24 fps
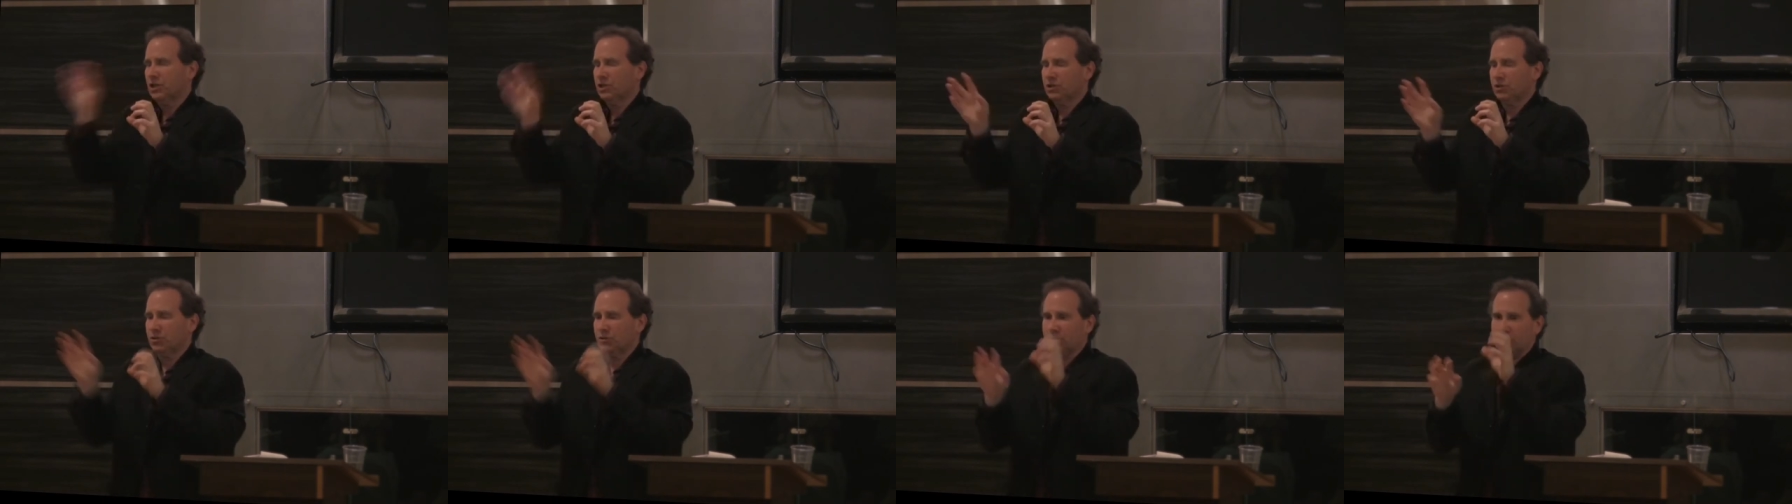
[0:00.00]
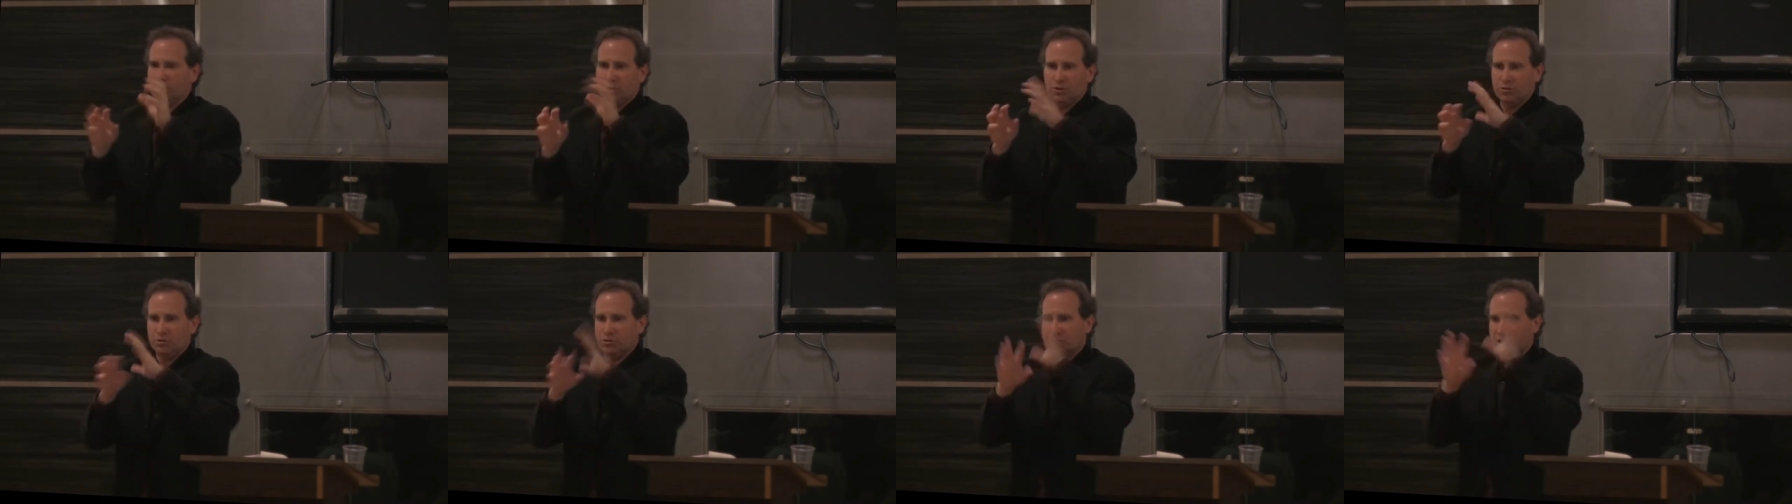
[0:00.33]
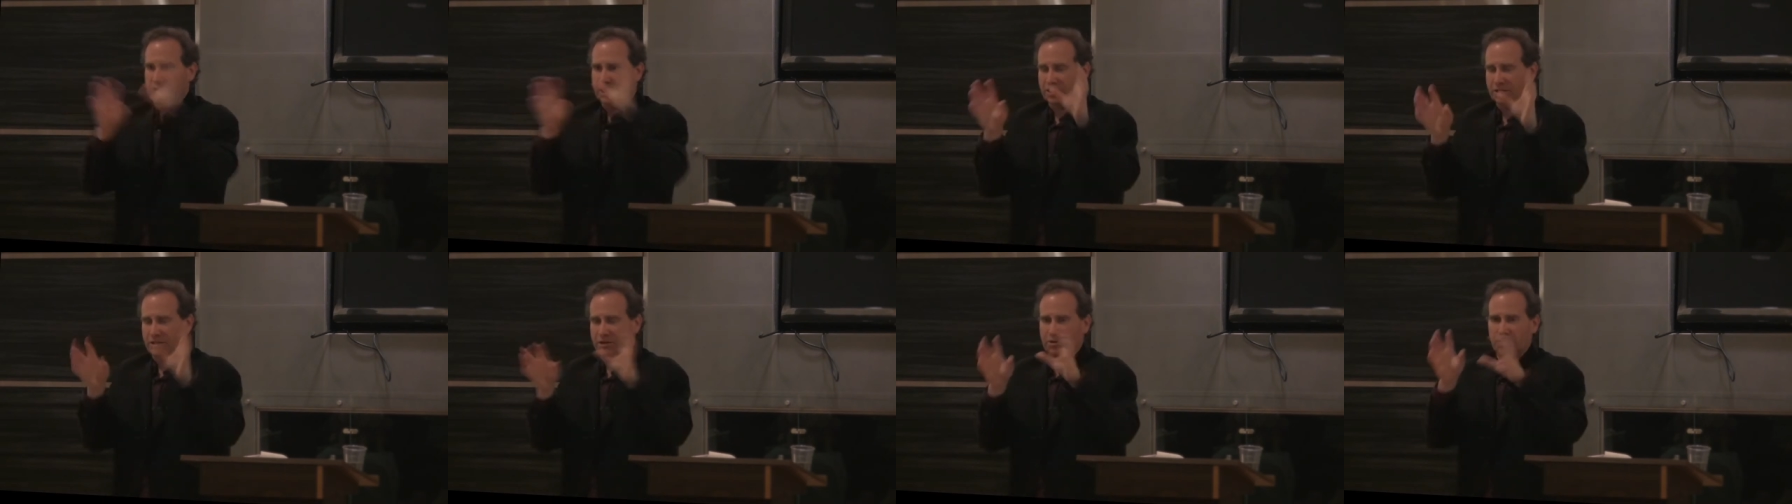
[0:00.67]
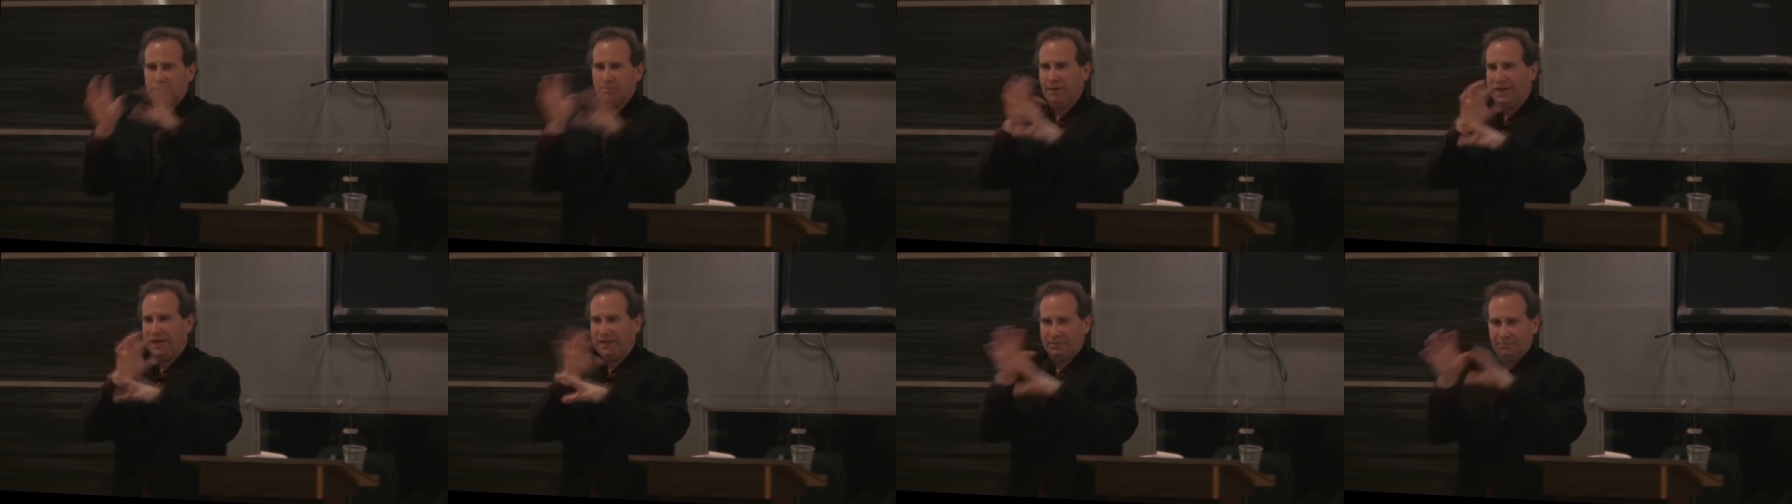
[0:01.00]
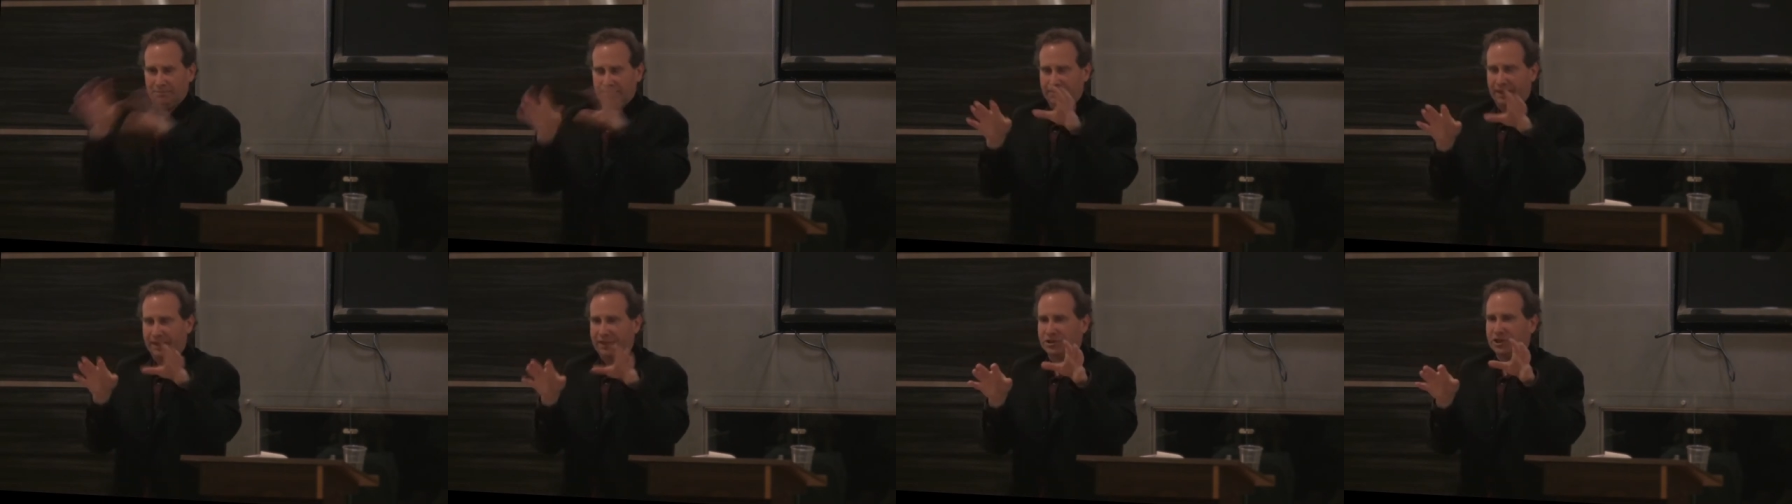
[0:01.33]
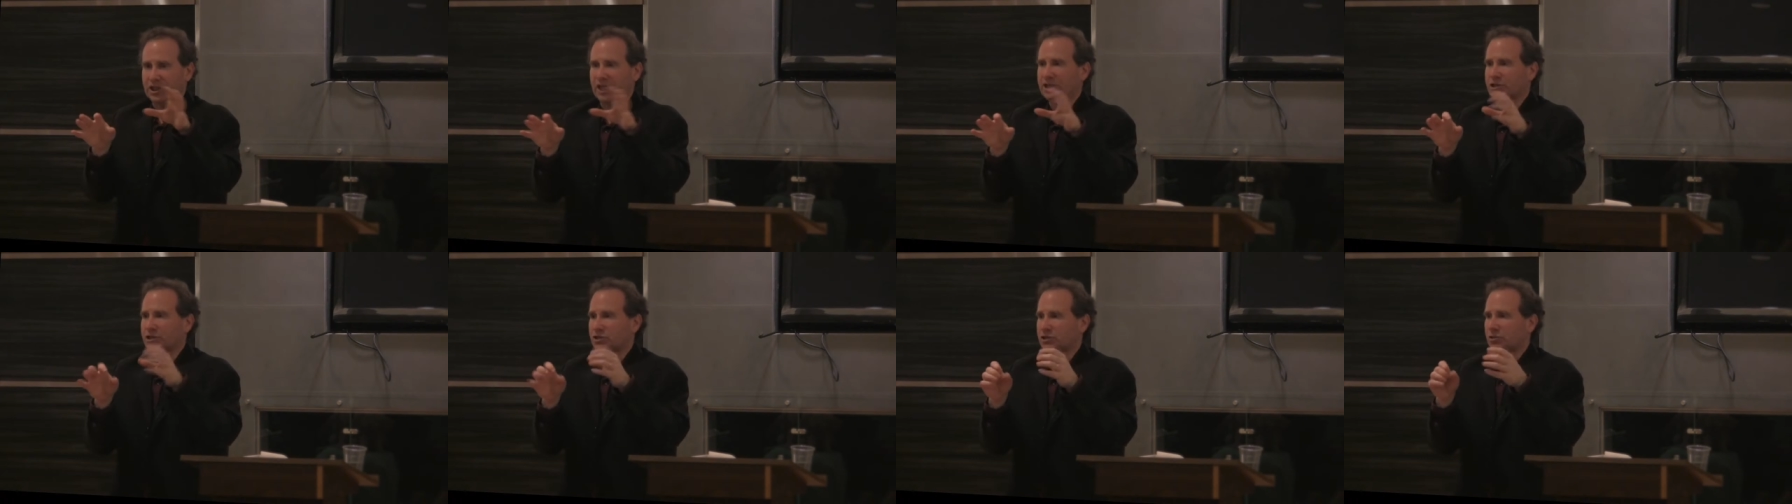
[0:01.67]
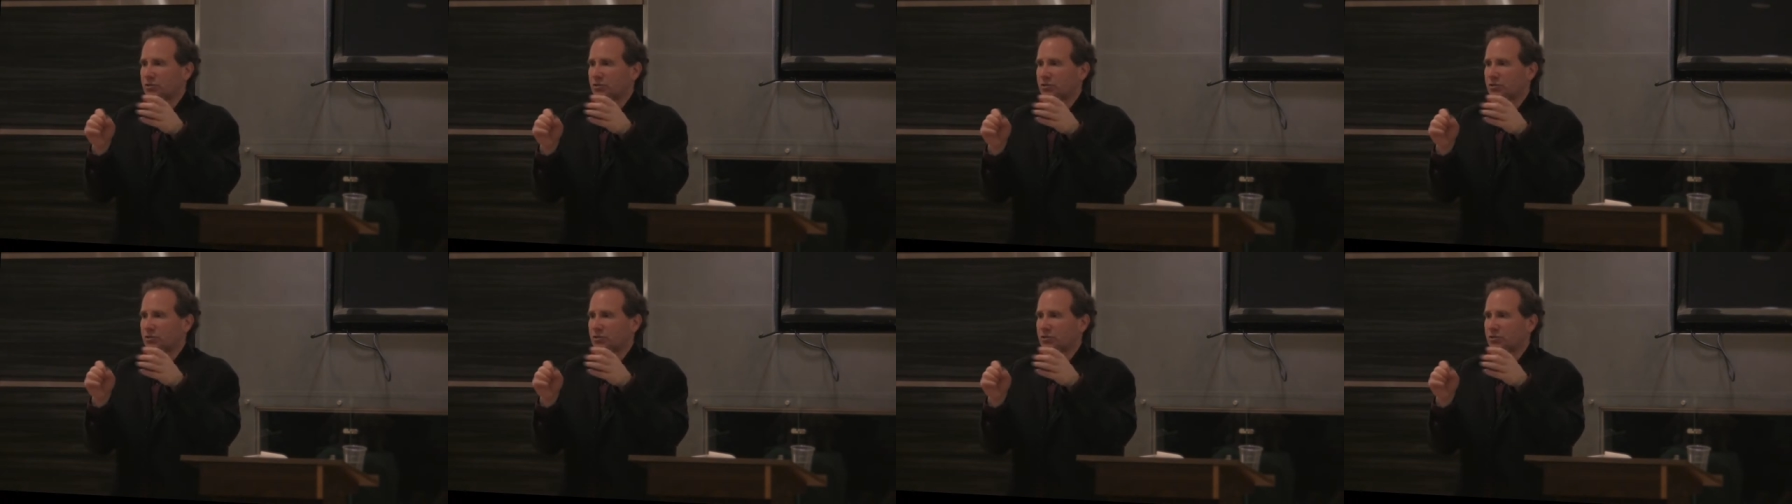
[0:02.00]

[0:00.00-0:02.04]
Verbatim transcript: you could lose it, you might make changes